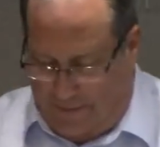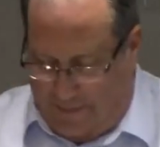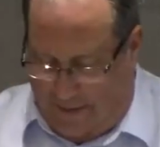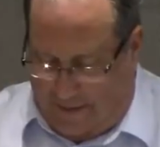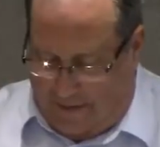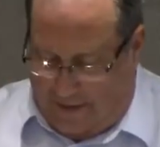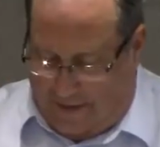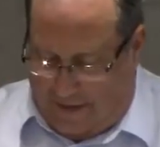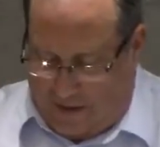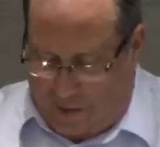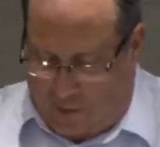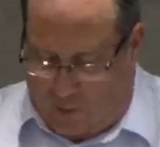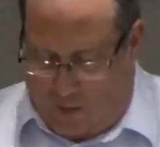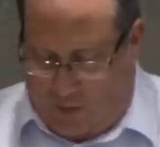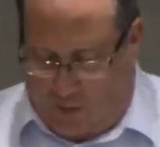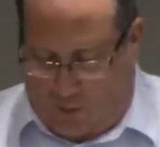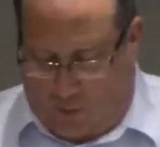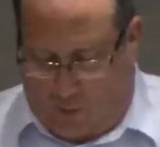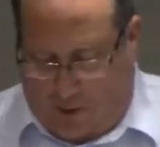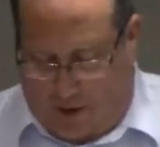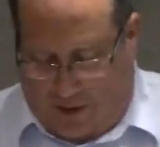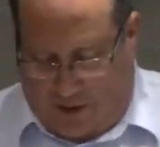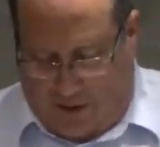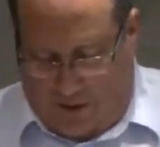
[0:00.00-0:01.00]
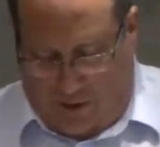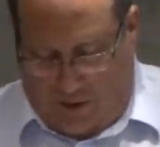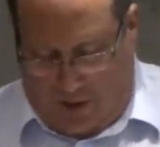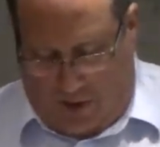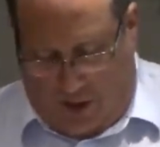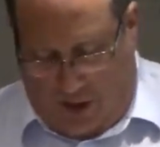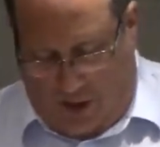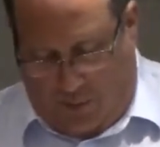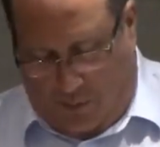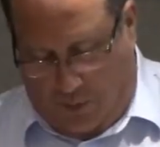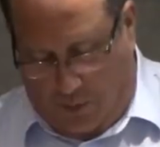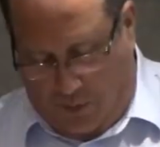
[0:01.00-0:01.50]
And that's why the writer of the
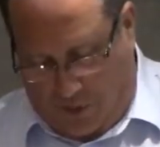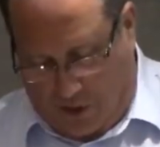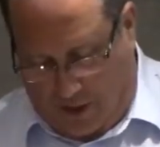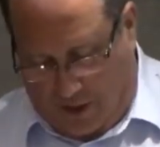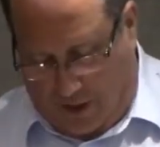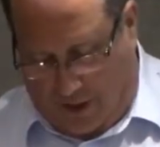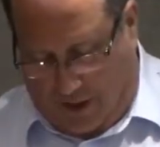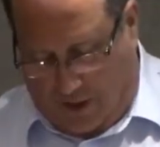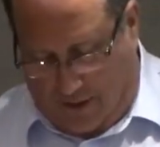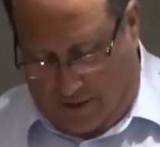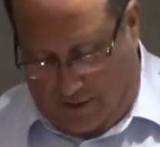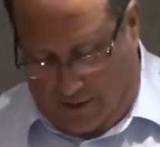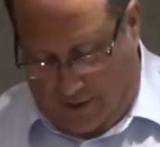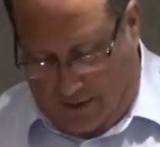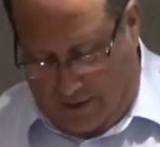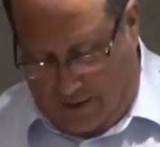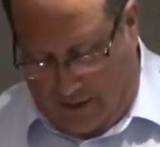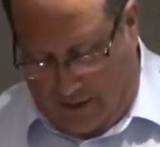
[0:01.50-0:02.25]
Hebrews said,